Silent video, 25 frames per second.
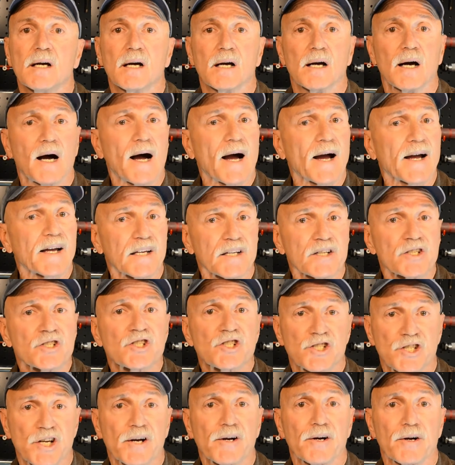I can
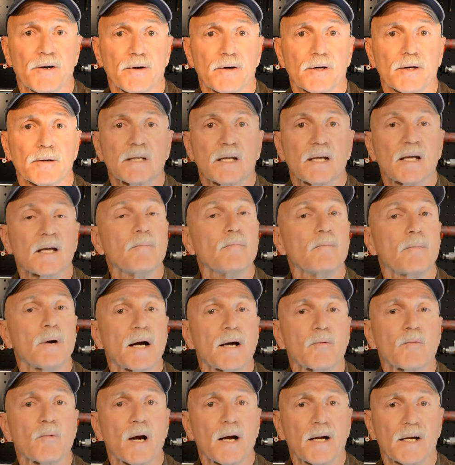share. In
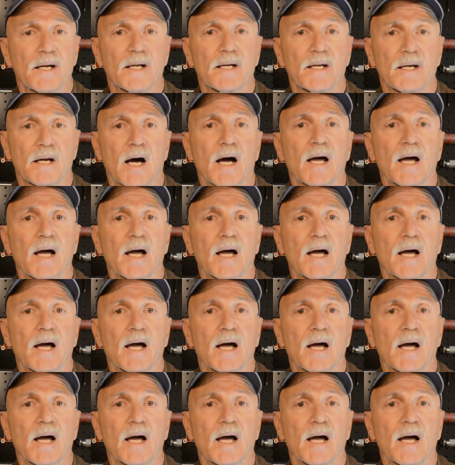my writing,